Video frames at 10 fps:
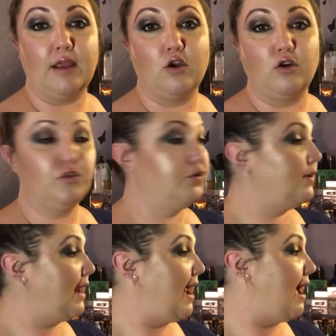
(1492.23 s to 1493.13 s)
go through
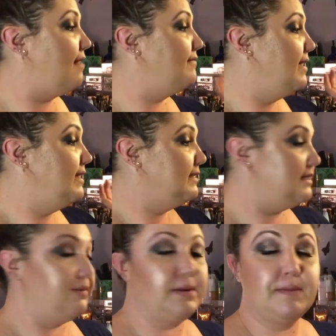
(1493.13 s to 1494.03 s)
what I have,
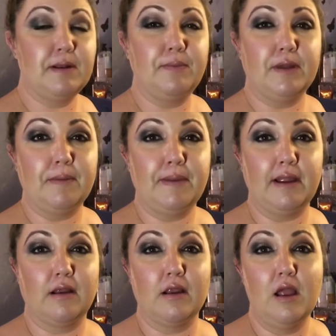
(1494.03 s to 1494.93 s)
see what I'm gonna put up
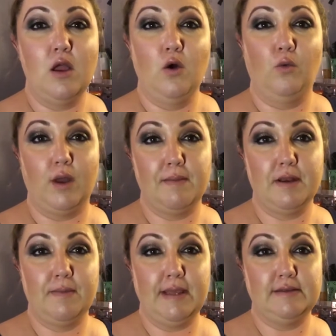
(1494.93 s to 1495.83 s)
here, what I'm
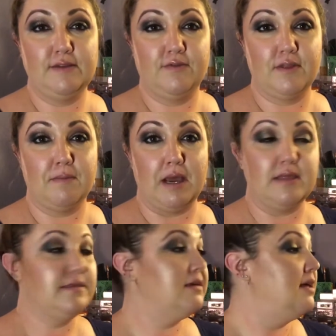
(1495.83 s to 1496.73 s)
gonna be using for the
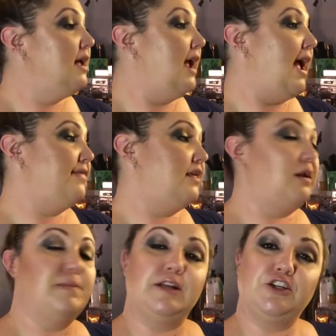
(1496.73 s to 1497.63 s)
month, and then
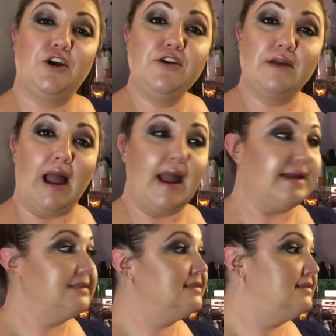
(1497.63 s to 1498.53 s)
I'm gonna show you
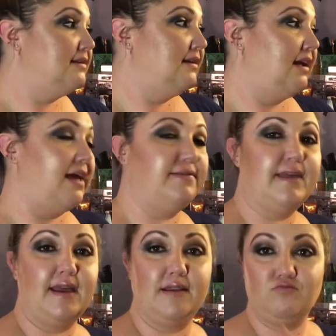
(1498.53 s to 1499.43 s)
guys, and
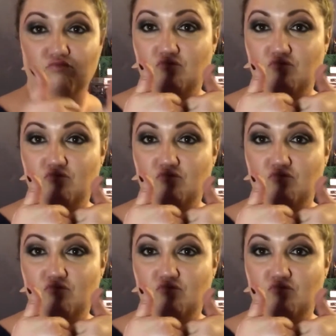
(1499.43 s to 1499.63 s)
then